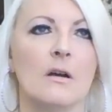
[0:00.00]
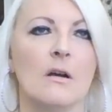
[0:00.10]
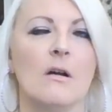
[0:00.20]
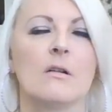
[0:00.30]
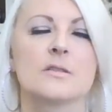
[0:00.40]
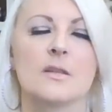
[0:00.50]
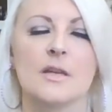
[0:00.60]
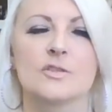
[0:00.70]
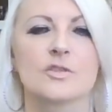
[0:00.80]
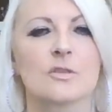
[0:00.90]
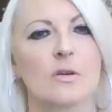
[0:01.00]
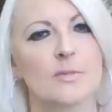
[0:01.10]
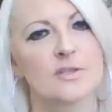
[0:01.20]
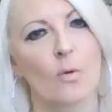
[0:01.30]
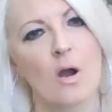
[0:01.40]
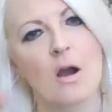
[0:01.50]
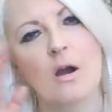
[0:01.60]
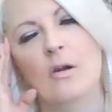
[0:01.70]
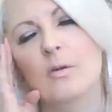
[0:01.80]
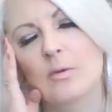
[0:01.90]
oh, today is just going to be so
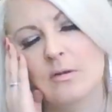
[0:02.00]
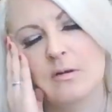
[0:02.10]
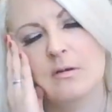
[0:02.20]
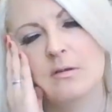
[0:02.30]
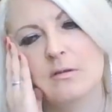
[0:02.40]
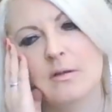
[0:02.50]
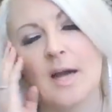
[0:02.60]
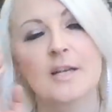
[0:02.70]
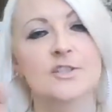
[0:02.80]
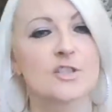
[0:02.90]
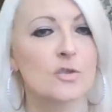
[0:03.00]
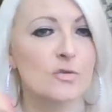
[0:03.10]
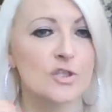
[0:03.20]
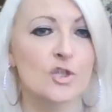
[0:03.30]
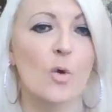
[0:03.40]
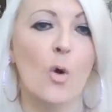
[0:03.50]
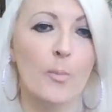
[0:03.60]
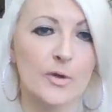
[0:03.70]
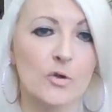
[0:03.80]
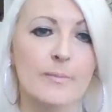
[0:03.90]
horrible. Oh, and as soon as you
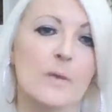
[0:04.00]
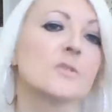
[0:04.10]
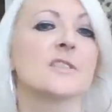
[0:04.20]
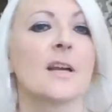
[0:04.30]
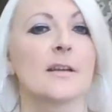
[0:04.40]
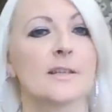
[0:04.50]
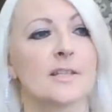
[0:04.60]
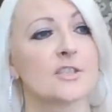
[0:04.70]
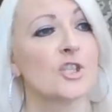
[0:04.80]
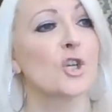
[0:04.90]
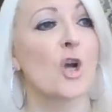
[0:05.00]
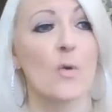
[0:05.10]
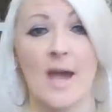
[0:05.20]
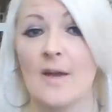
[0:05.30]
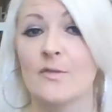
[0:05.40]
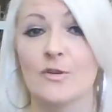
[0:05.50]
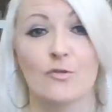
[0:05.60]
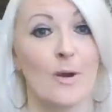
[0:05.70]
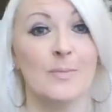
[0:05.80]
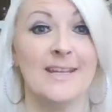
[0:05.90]
open your mouth starting like this, you're going to have a
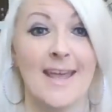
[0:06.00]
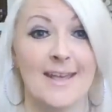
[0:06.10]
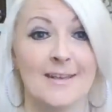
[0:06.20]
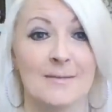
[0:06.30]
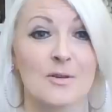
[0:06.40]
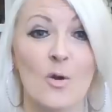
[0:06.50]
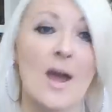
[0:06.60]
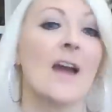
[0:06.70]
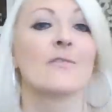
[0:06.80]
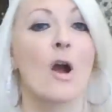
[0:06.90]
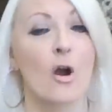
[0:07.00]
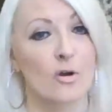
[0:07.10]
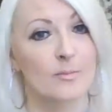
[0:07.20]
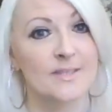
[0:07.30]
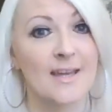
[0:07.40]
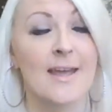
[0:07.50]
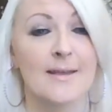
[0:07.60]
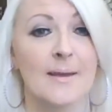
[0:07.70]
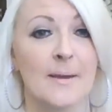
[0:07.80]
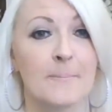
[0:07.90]
crappy day. You're going to have a horrible
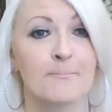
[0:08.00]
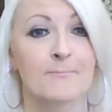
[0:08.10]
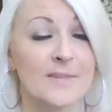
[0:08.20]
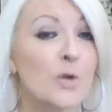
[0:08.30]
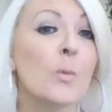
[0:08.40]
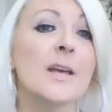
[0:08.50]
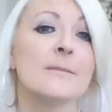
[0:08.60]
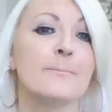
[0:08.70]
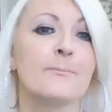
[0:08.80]
day. You will.